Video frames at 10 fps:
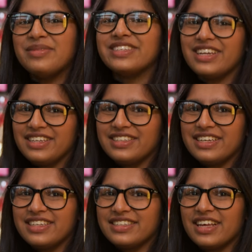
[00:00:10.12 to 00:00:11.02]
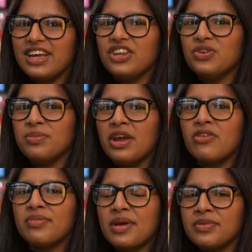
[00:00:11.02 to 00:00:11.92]
is Aleeza Isa and you may
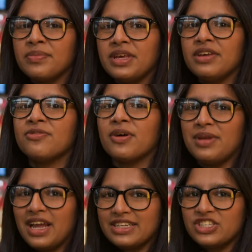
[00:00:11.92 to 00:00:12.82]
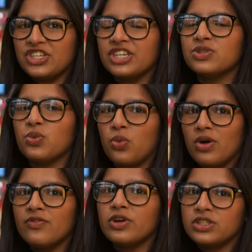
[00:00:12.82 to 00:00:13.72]
remember me from last year's
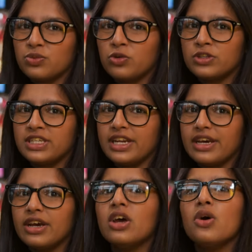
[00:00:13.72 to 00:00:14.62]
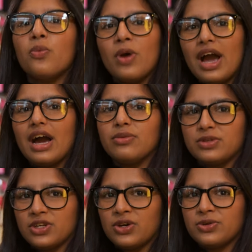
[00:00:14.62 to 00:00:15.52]
One Voice Awards dinner where I
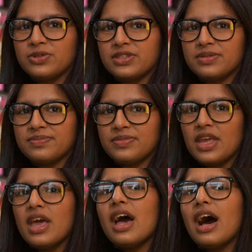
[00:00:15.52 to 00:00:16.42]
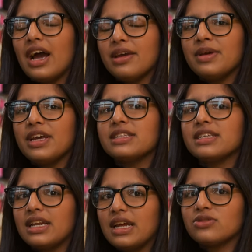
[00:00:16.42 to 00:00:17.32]
was a host. I am here
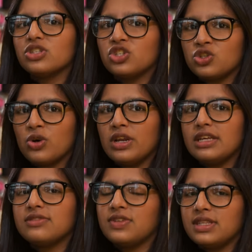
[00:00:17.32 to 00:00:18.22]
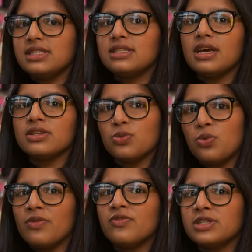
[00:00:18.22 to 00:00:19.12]
to announce the shortlist for this year's
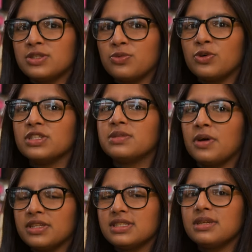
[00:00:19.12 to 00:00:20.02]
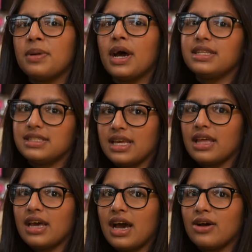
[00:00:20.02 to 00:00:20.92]
One Voice Awards sponsored by
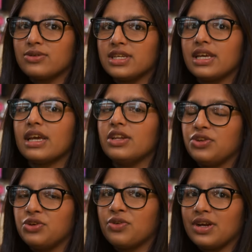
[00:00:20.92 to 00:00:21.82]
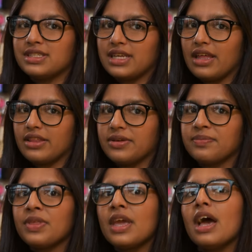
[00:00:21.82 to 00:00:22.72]
Together Housing and Newground Together
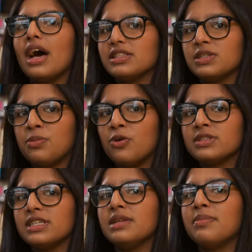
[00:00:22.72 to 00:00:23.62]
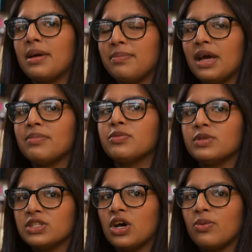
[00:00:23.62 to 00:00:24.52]
and supported by Blackburn
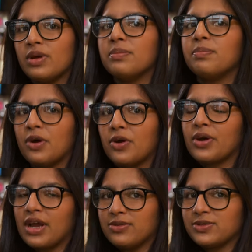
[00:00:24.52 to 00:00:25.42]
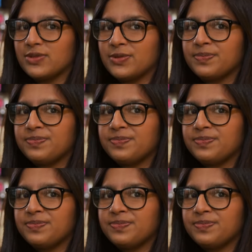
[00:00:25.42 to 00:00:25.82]
with Darwen Borough Council.